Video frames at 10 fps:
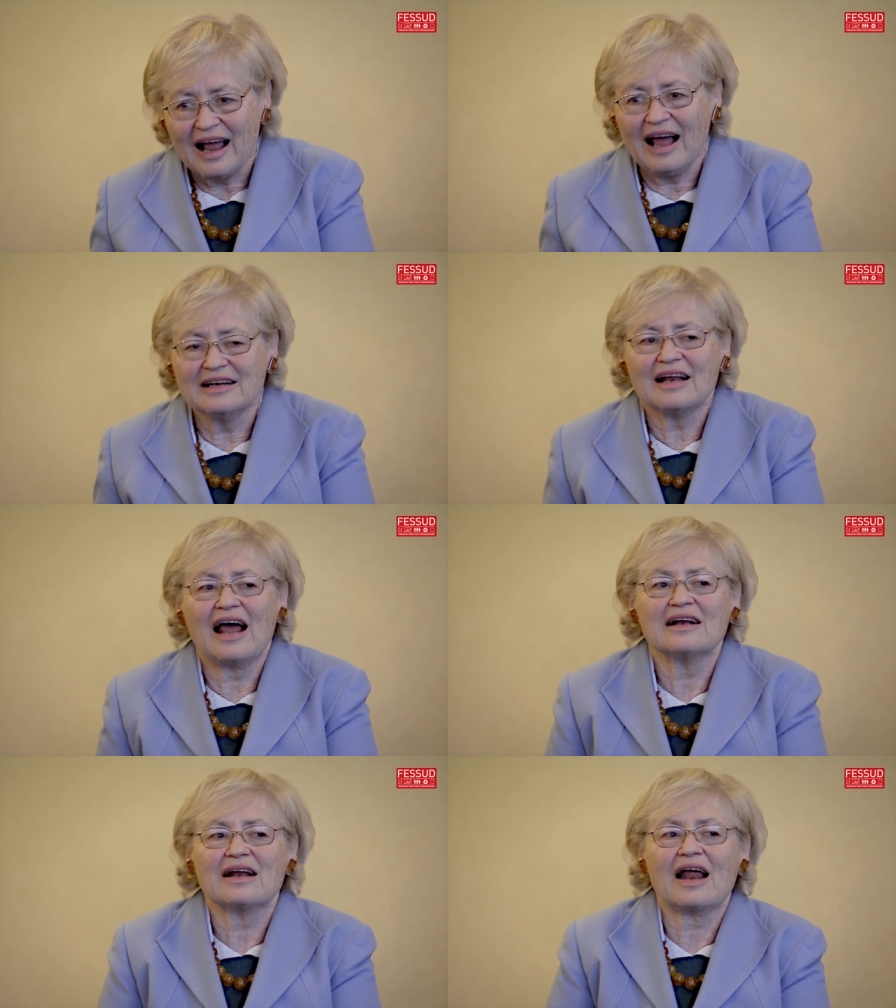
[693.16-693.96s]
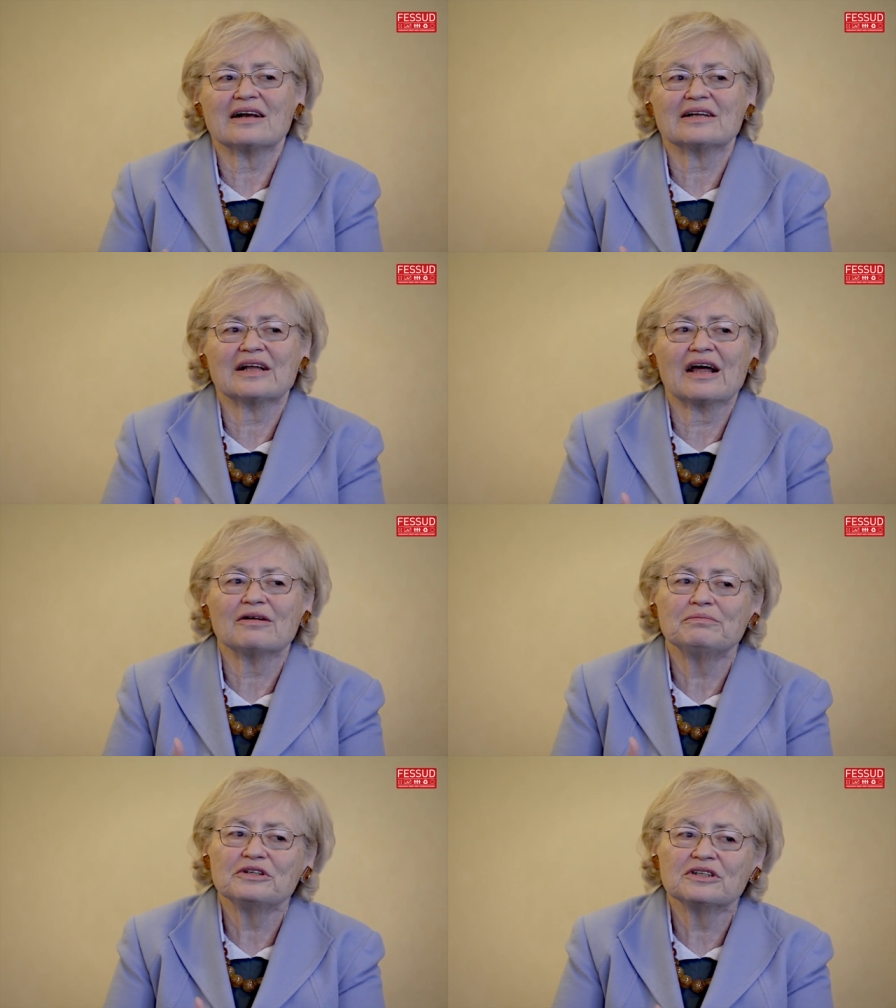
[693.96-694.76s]
And, and, and they're
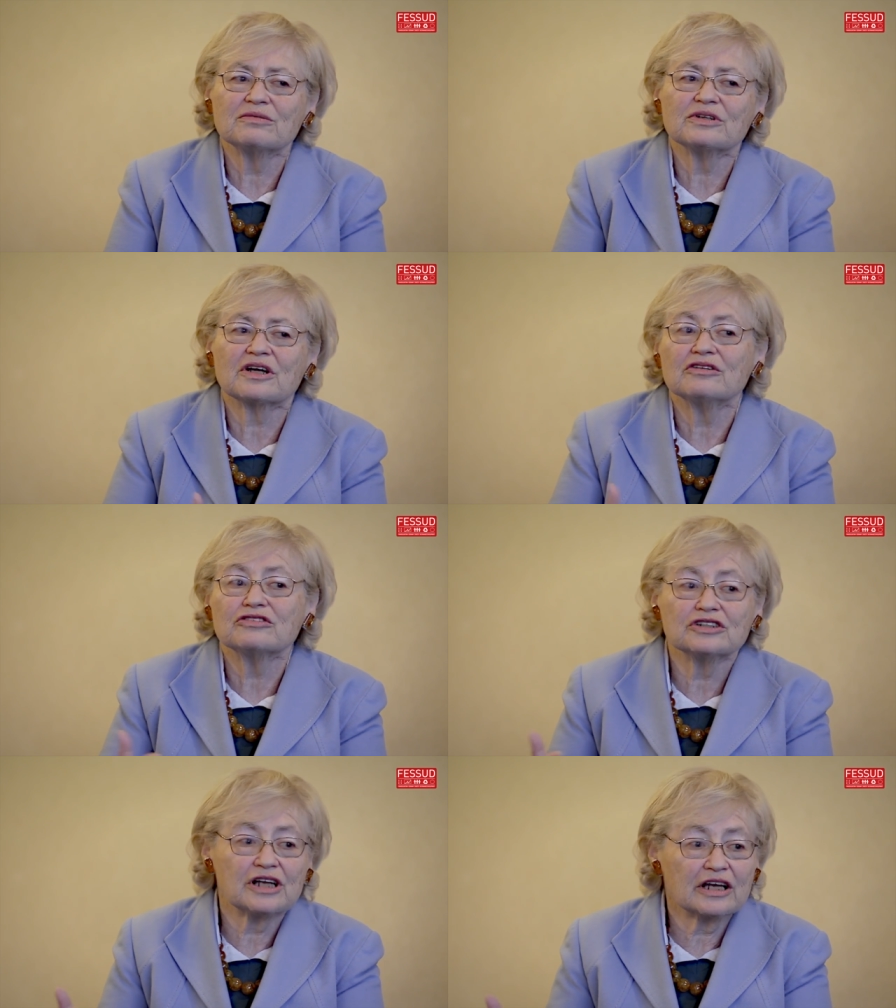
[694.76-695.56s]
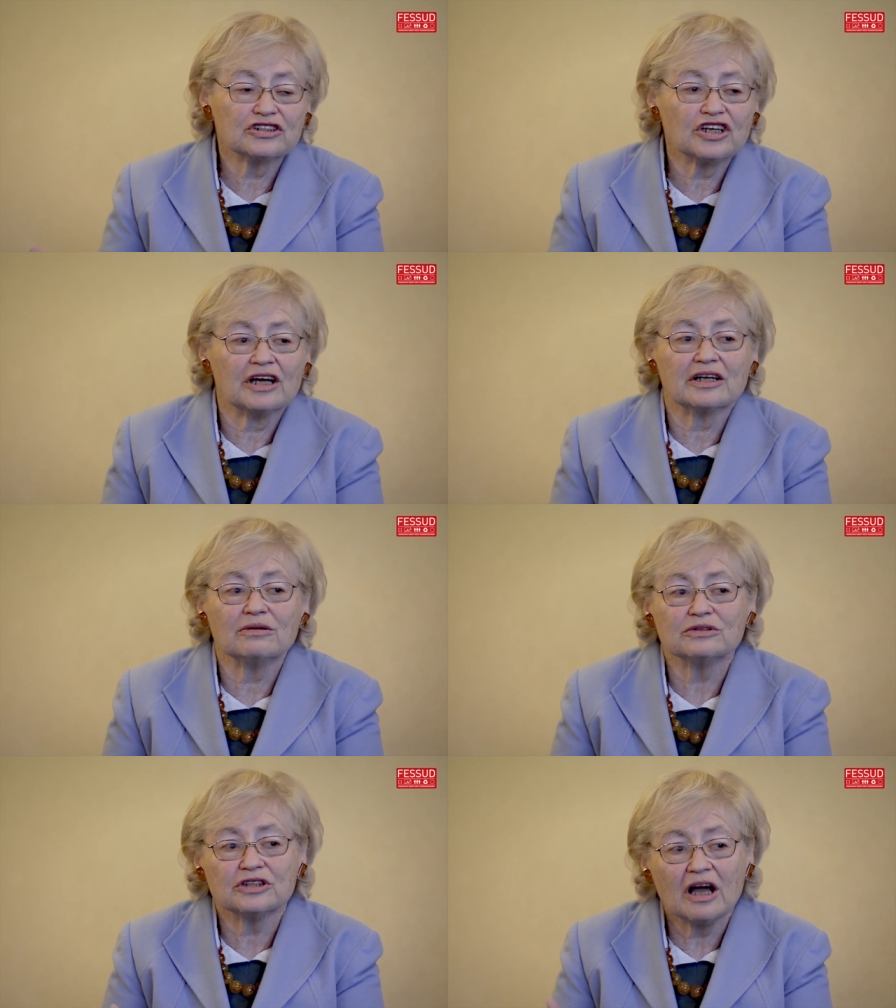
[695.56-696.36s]
competing with countries like
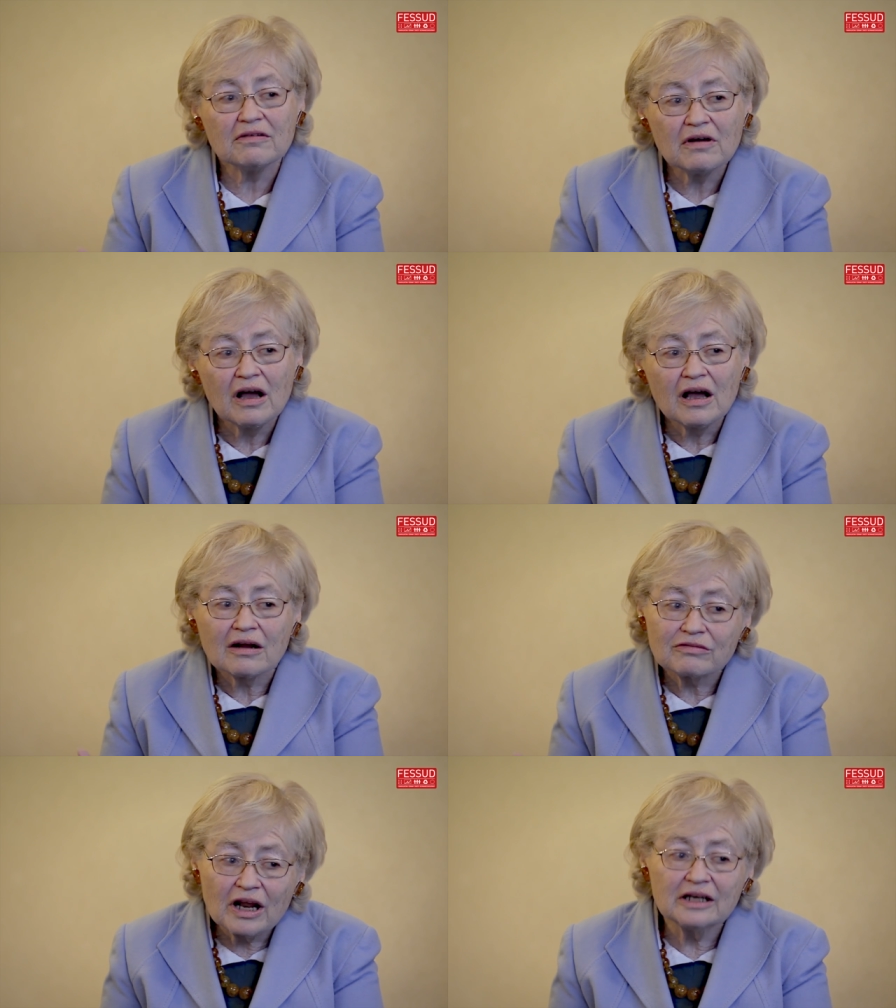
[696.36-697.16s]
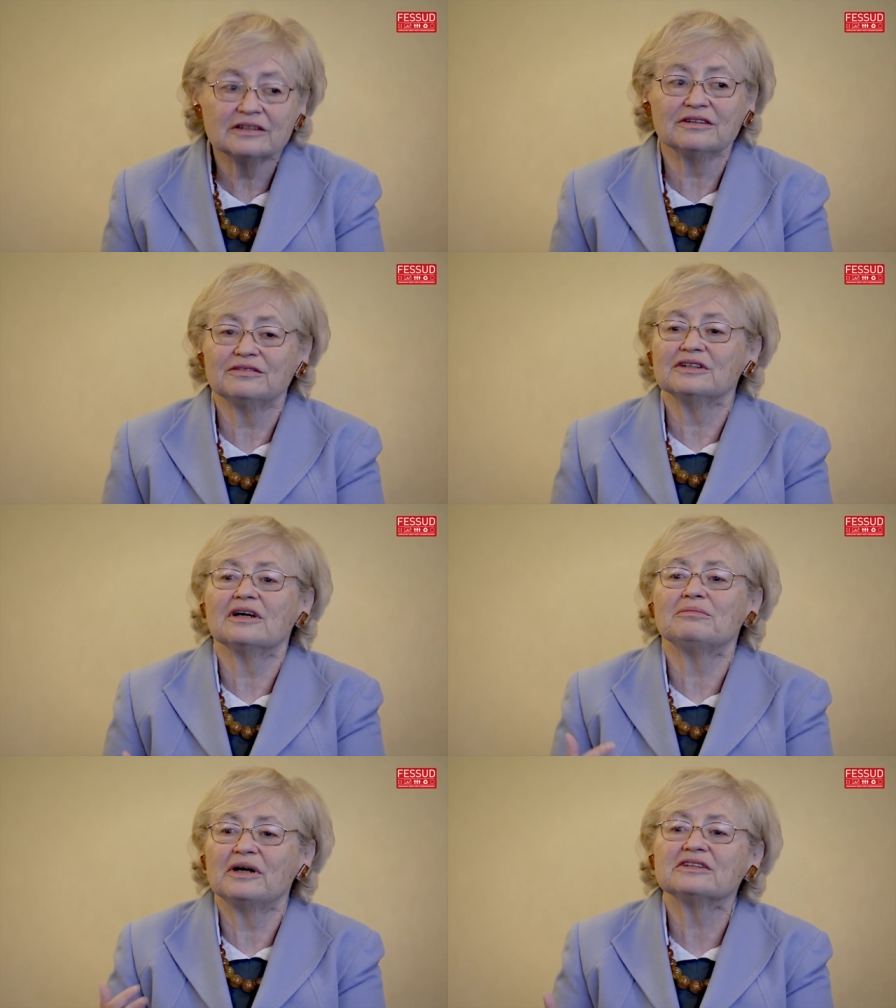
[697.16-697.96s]
China, which have
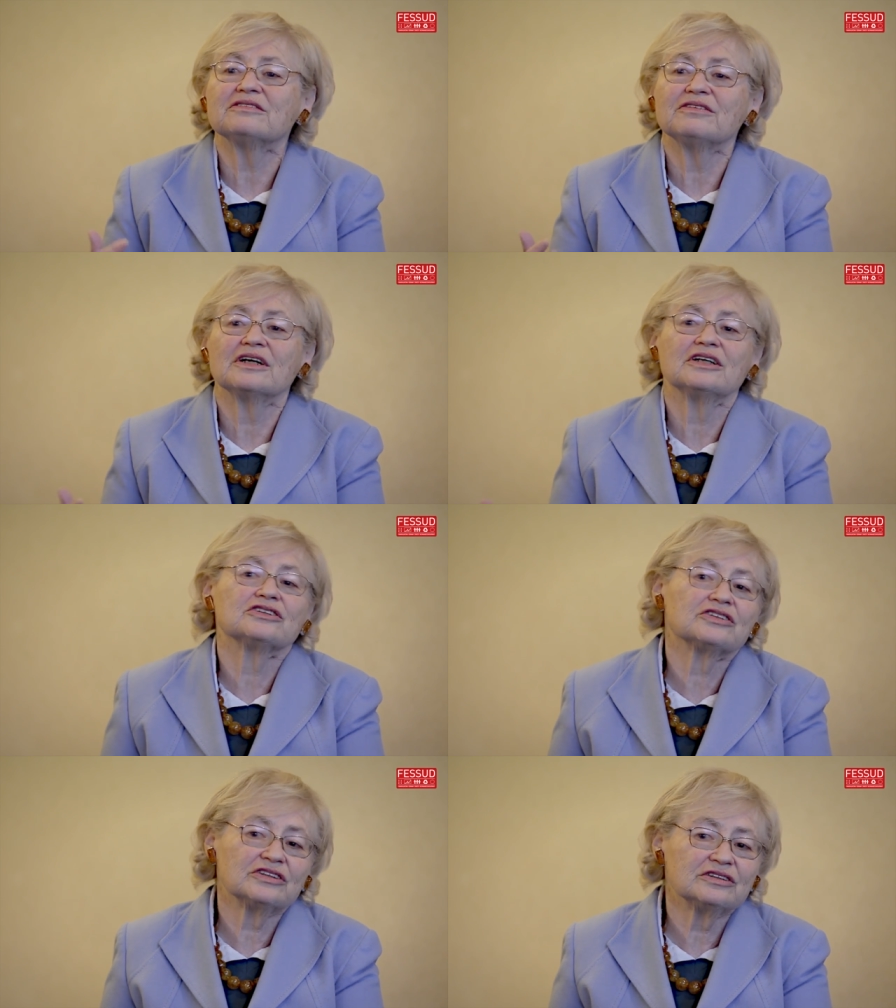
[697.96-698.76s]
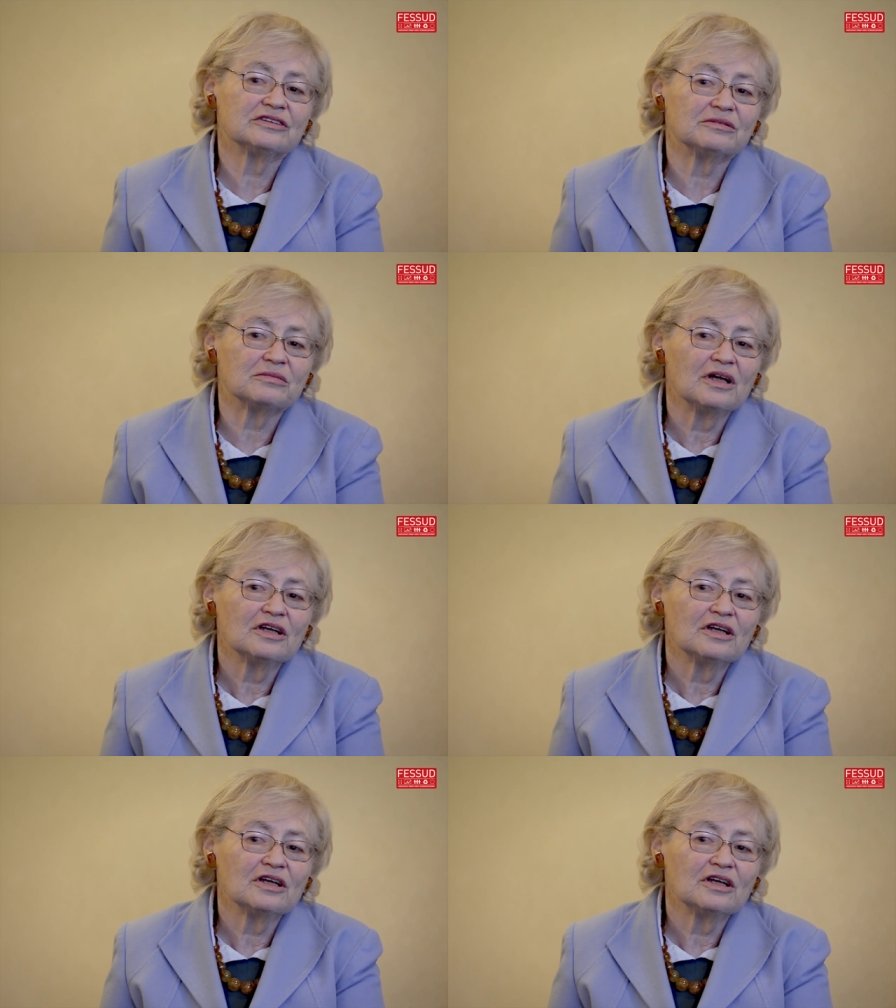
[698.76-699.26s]
relatively a better financial system.